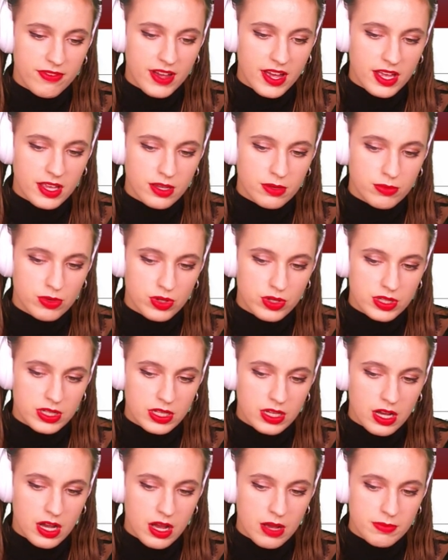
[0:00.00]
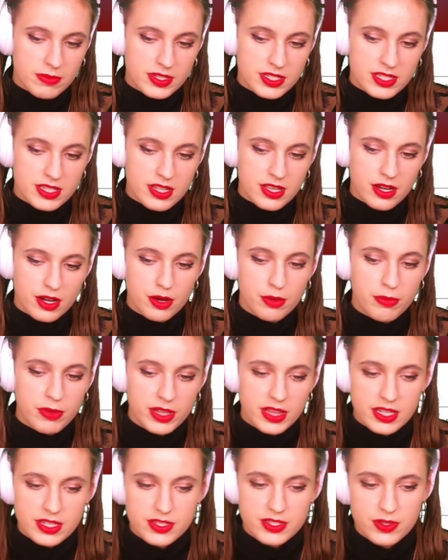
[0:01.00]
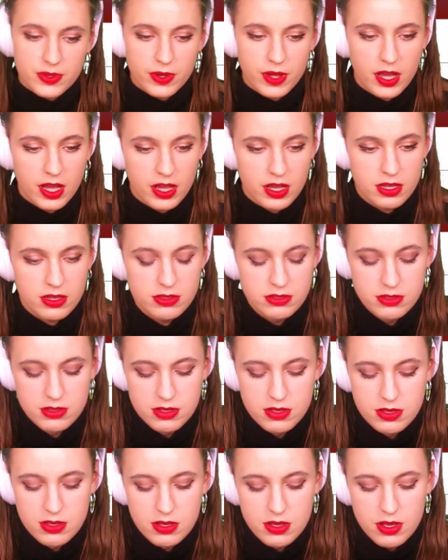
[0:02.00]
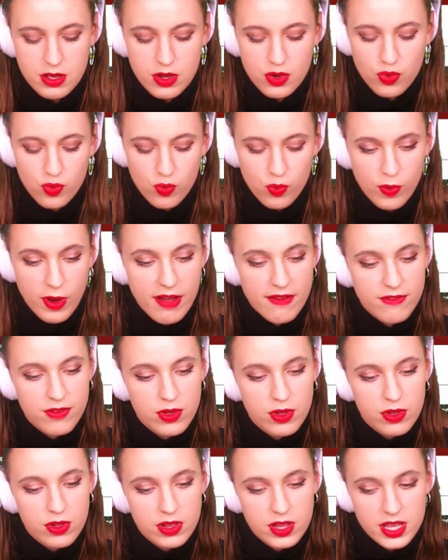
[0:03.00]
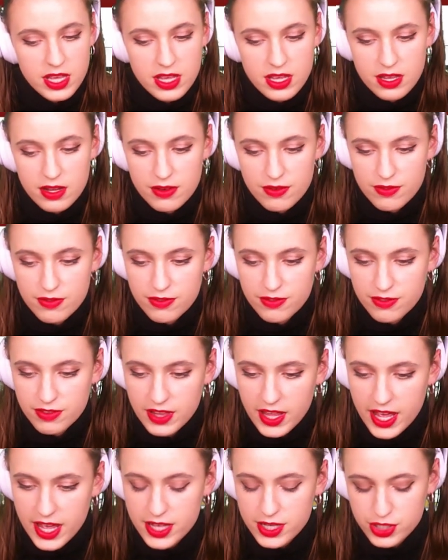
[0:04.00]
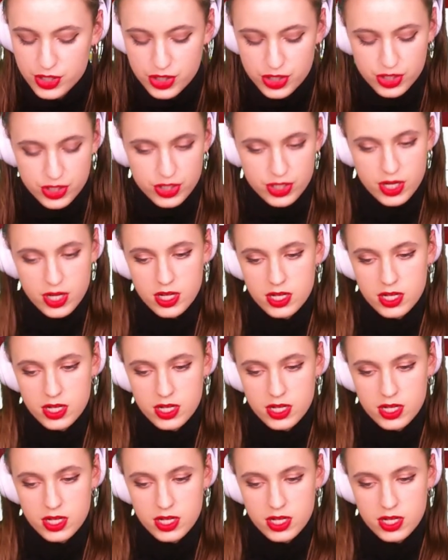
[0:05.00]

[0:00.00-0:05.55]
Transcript: valuable in the comments there, but that's okay. Revel in flesh.